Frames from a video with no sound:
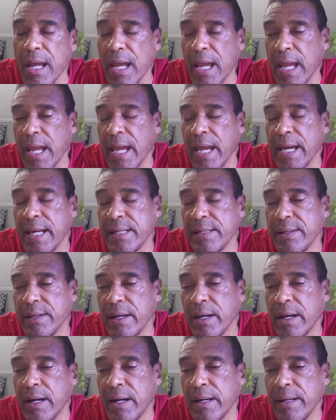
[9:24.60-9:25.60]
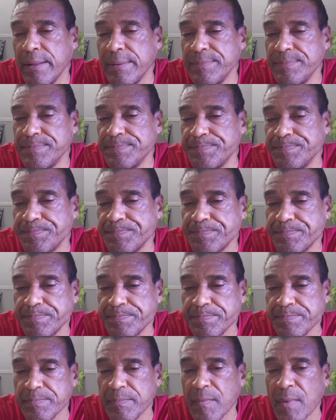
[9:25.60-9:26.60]
And um,
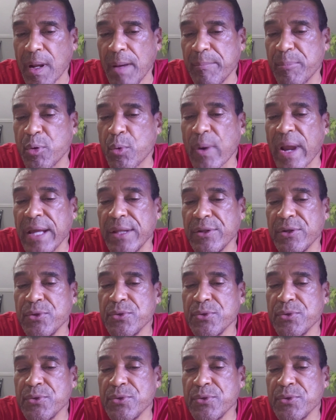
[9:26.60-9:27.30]
Peret